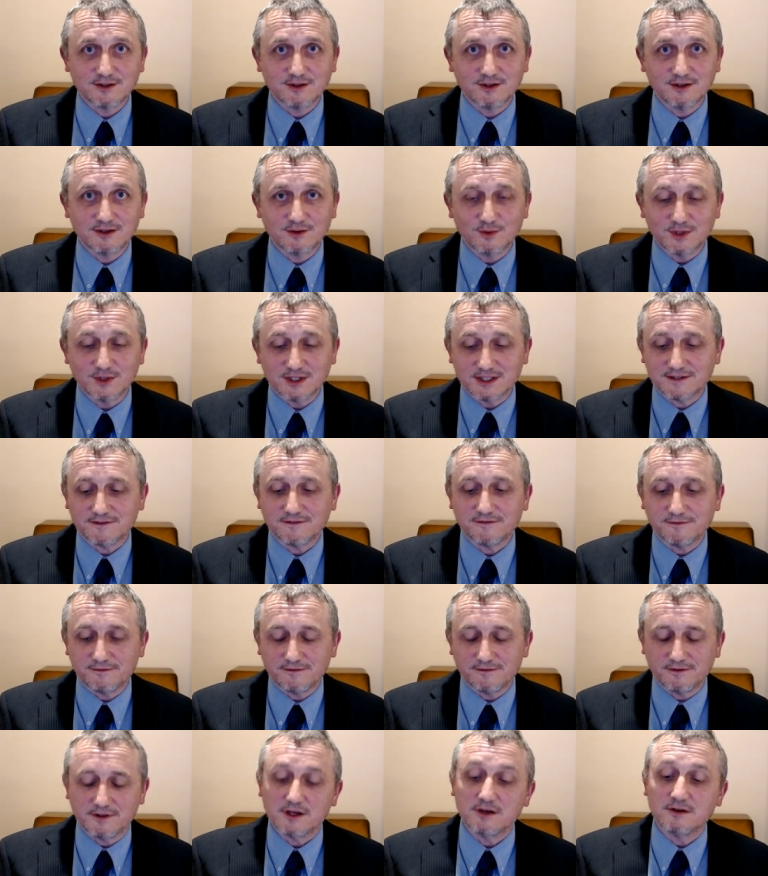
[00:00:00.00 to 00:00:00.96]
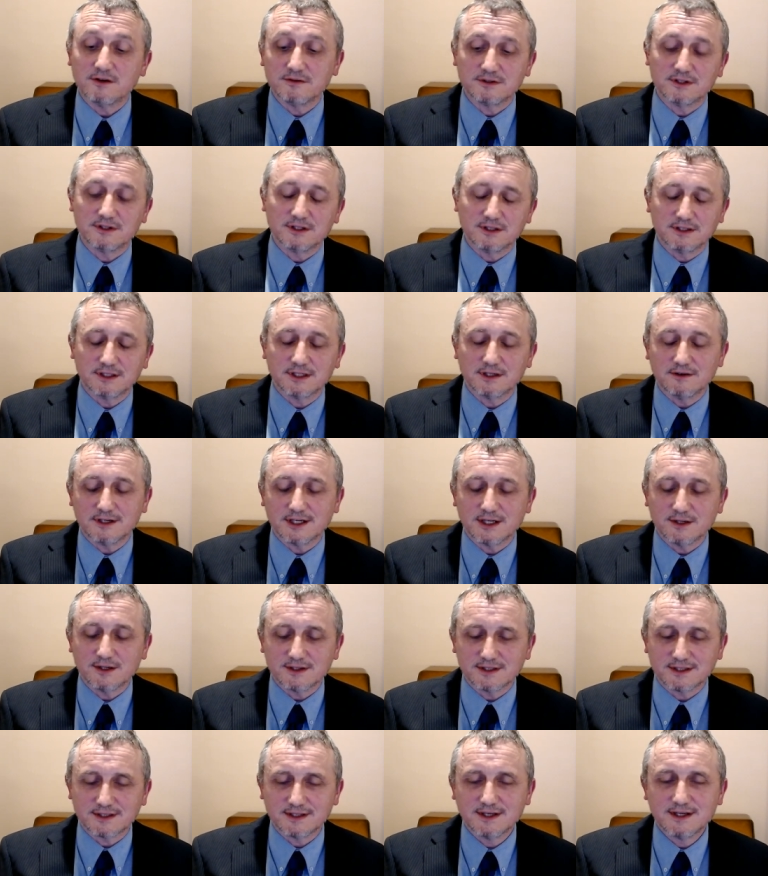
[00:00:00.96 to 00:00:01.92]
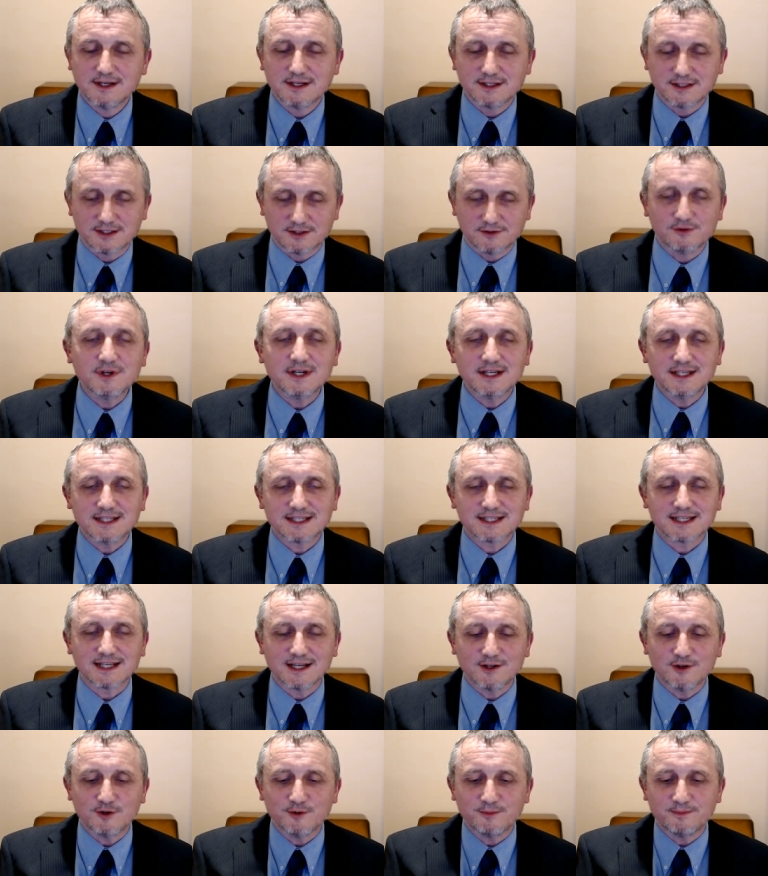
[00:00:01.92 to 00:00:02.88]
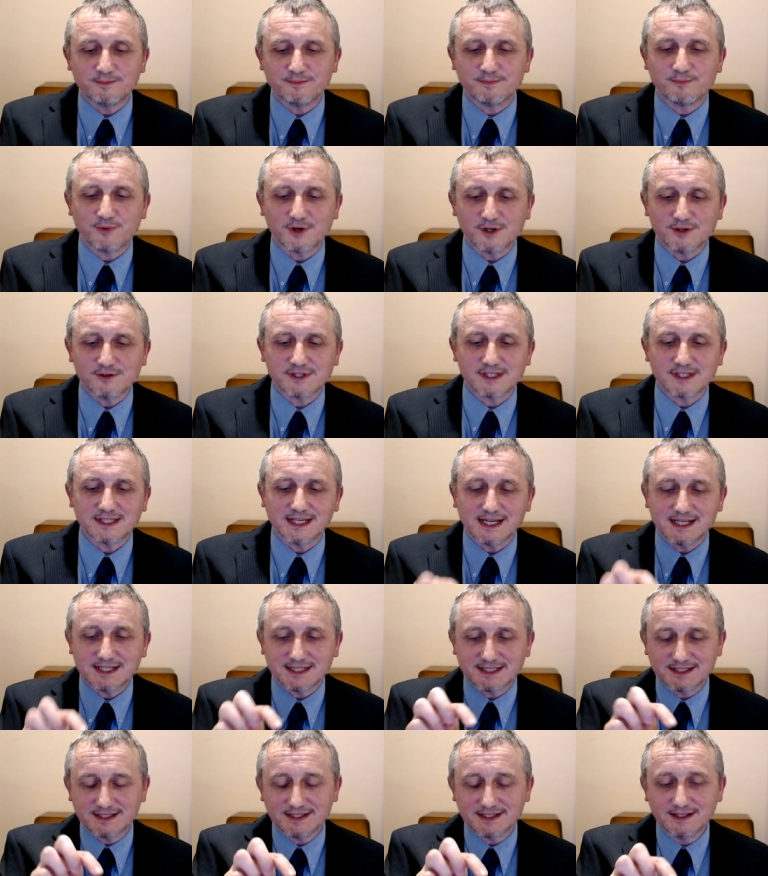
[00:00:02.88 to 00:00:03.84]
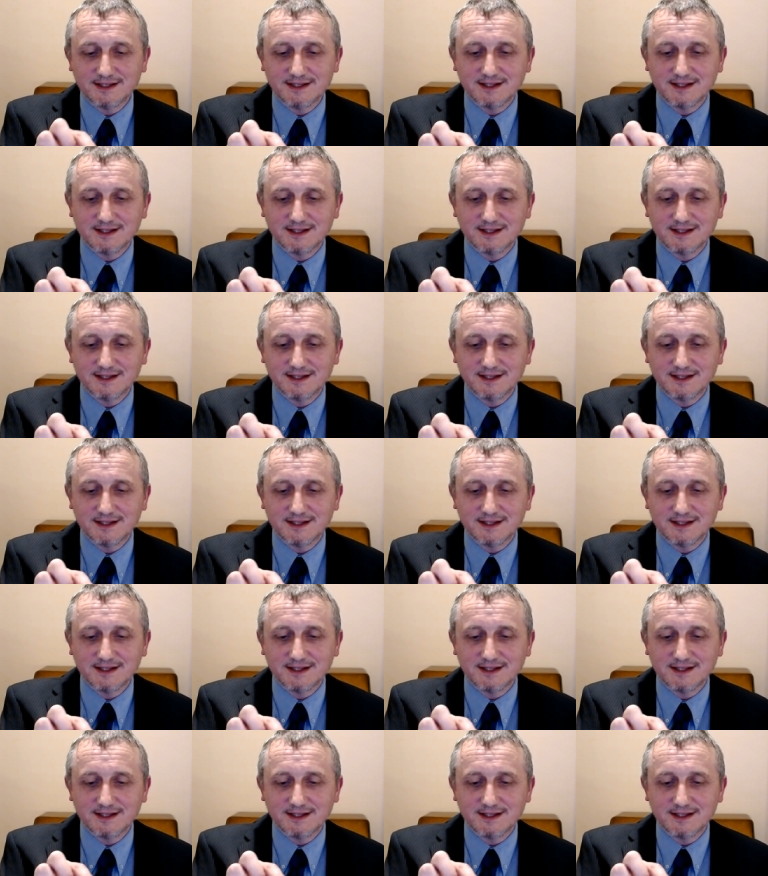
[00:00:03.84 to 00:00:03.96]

which for those that don't know, it's, it's a really slow process.